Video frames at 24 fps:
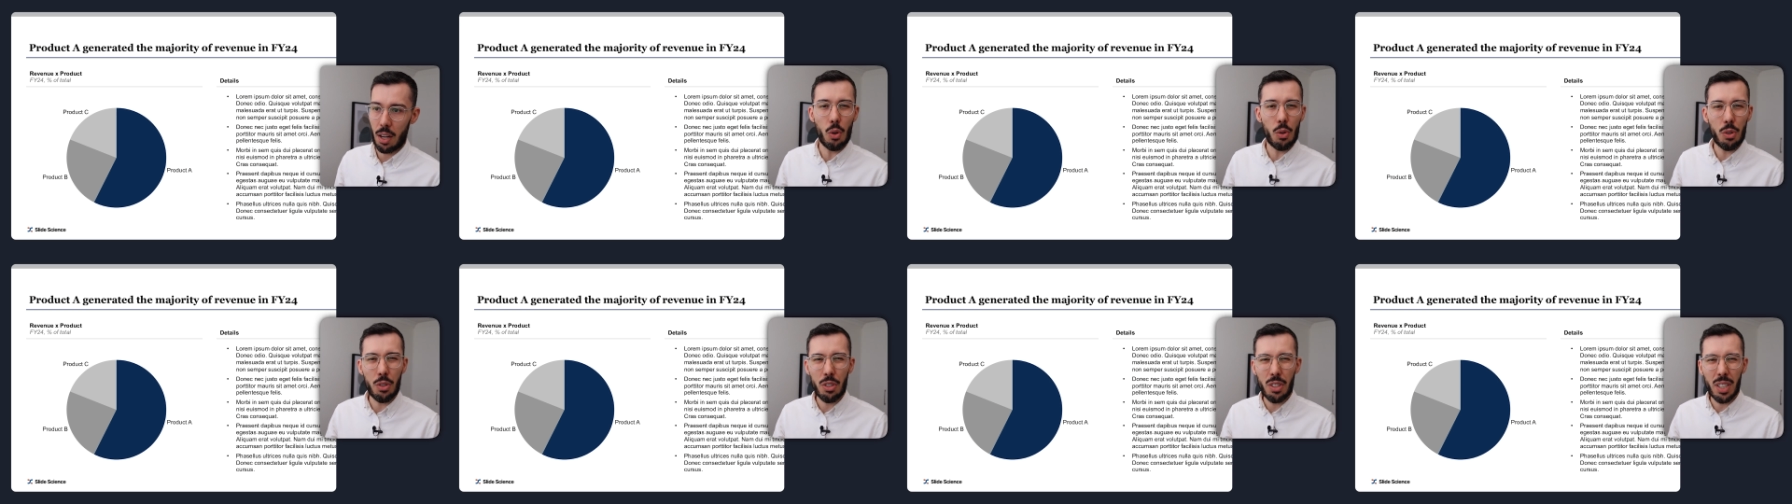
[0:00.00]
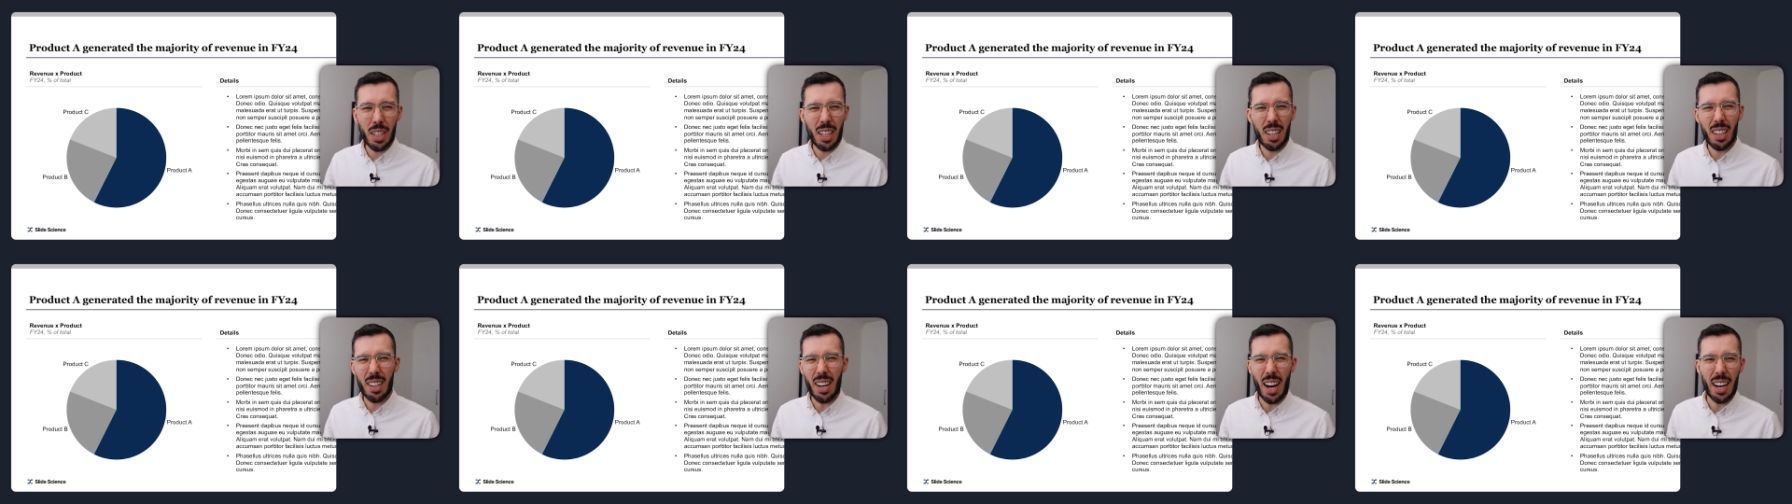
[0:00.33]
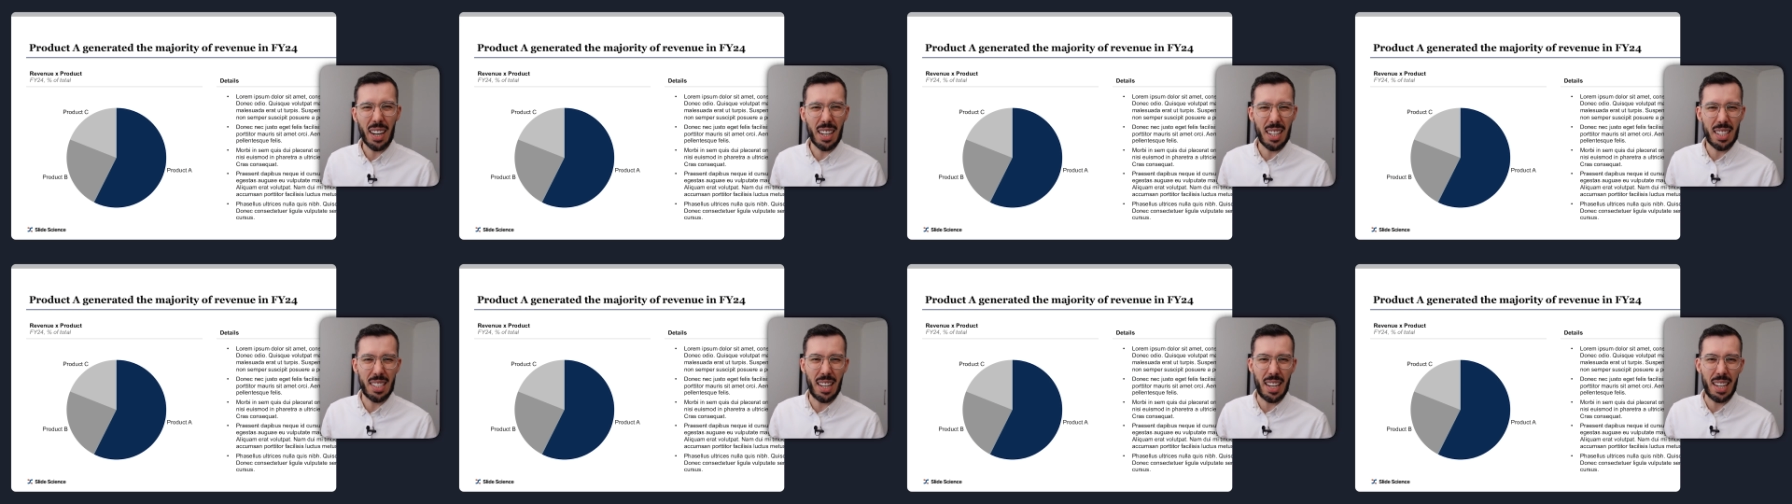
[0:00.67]
All you can
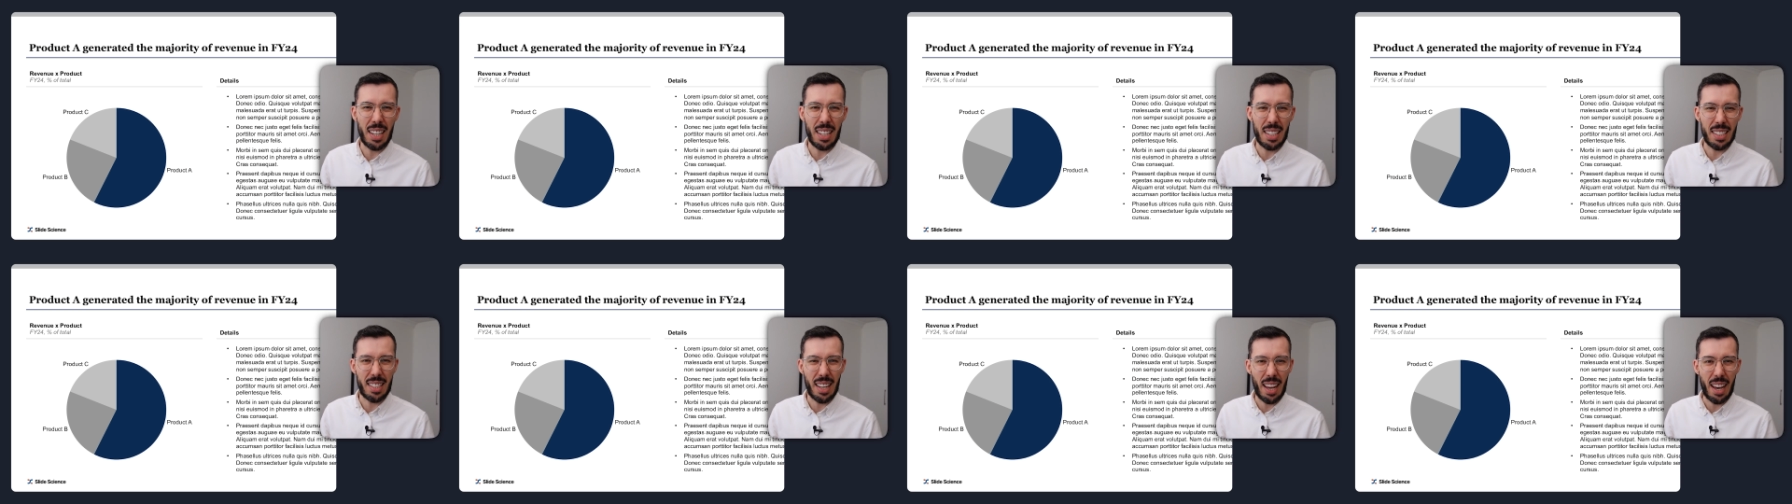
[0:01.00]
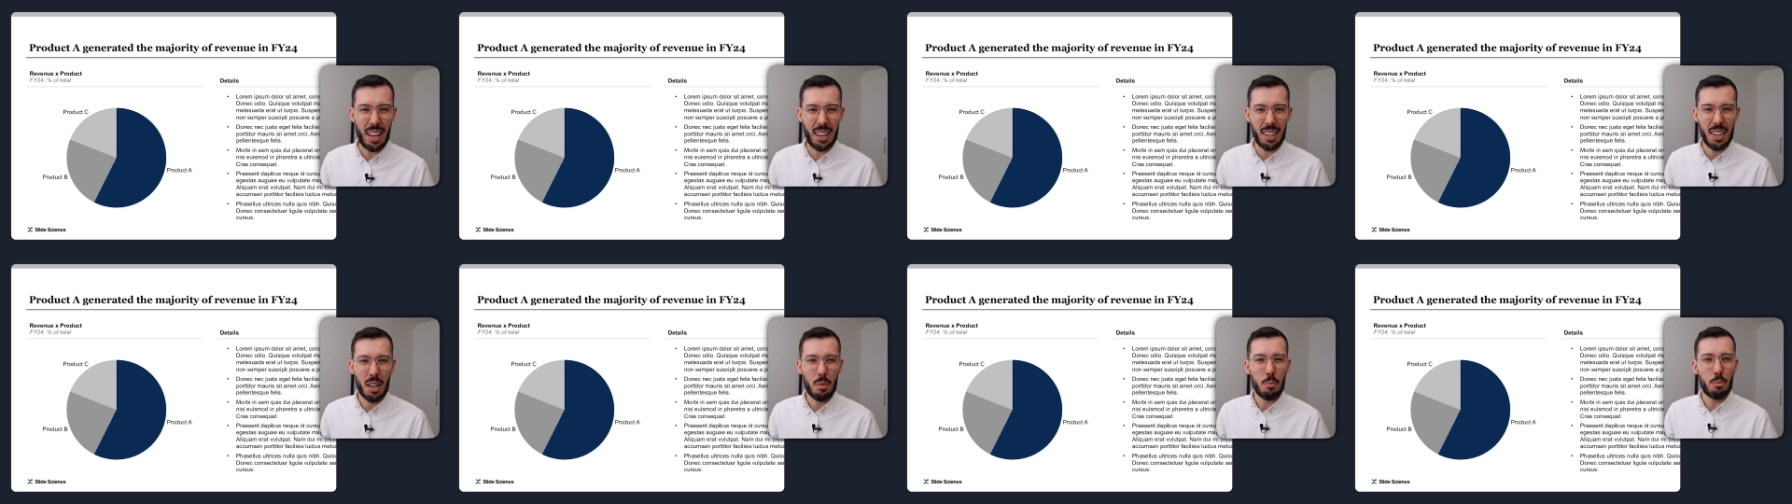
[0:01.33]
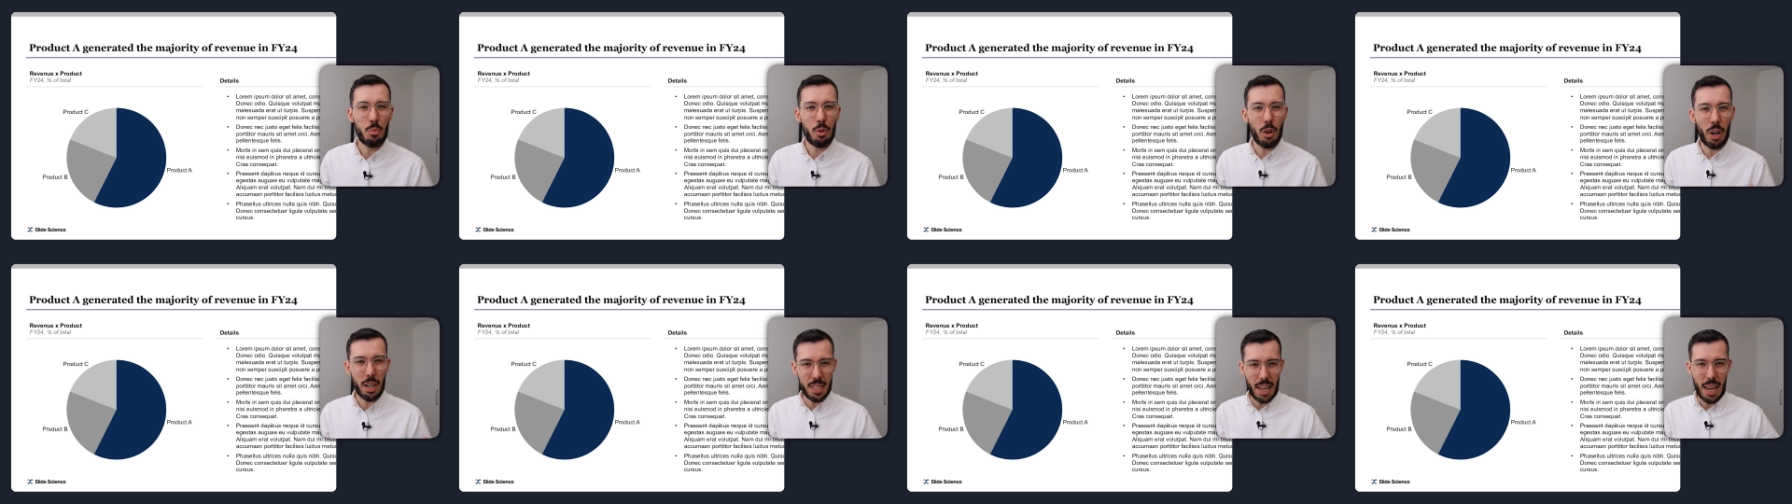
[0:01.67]
kind of see is that
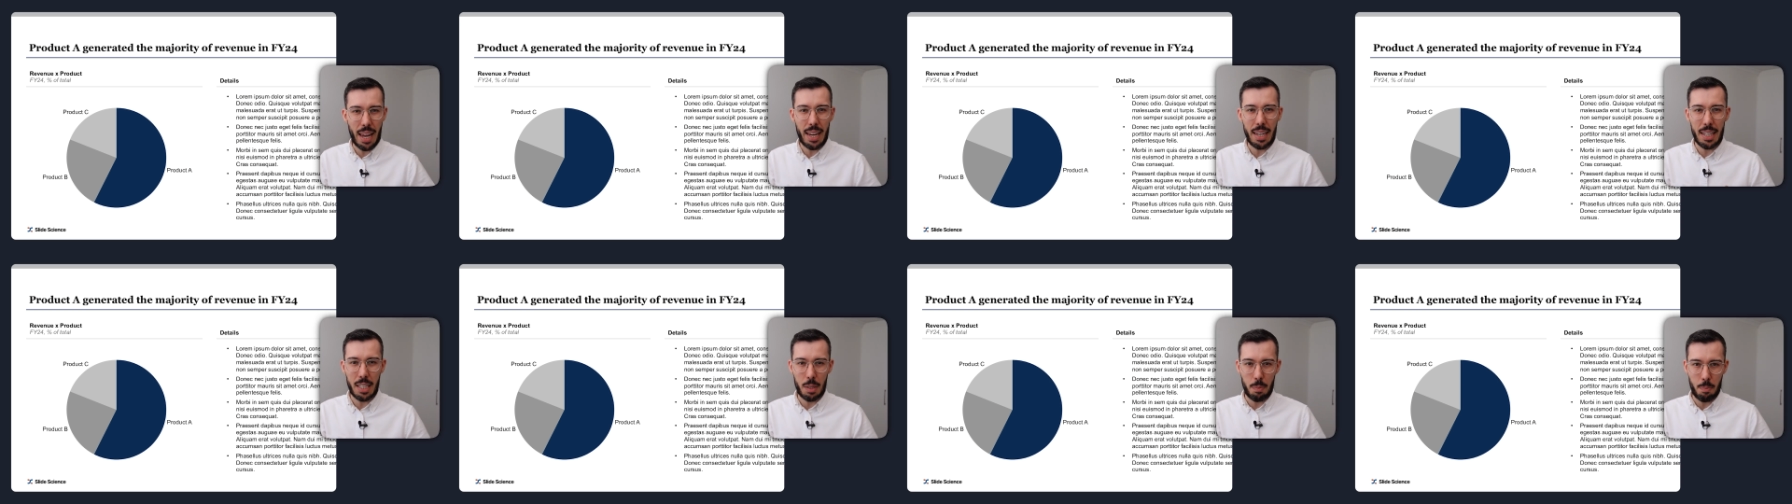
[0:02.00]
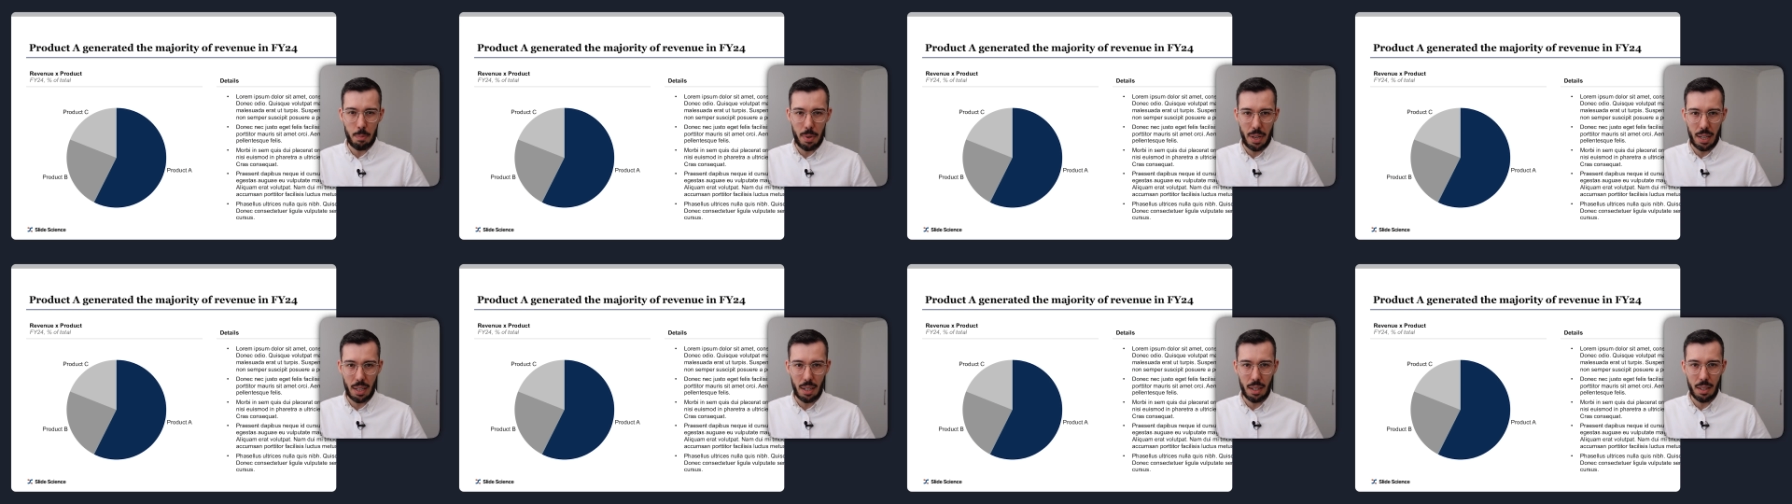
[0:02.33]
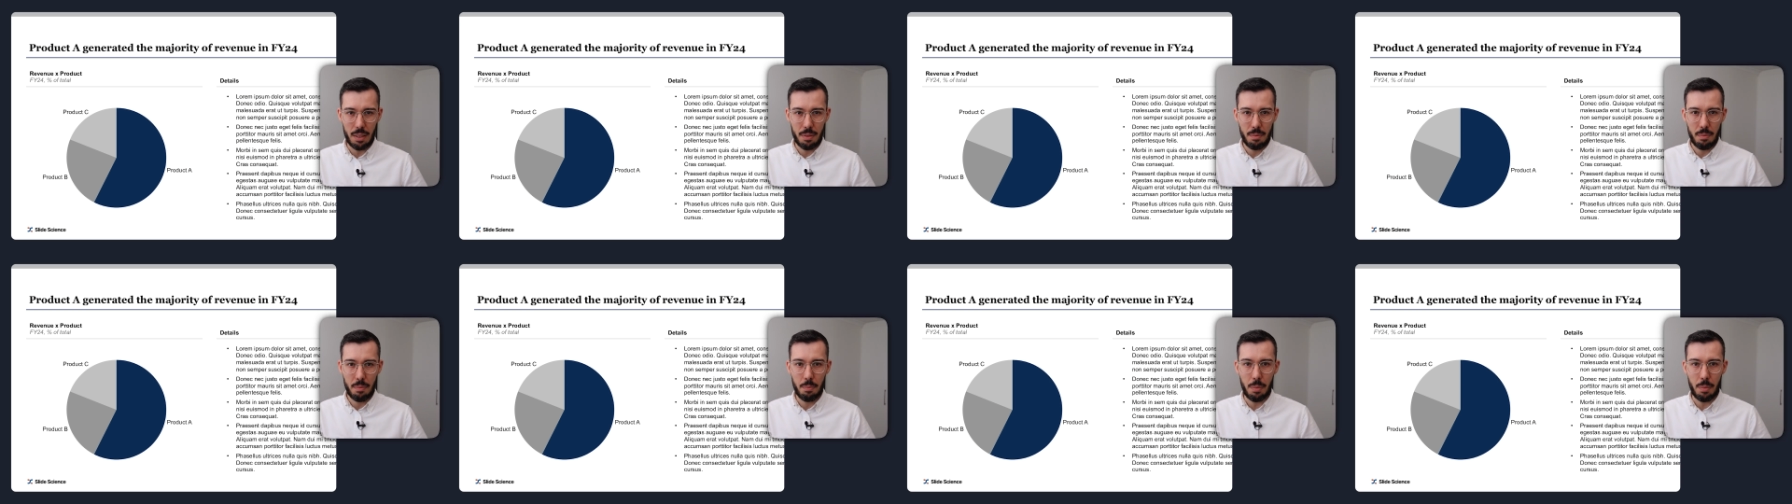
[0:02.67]
product A is bigger,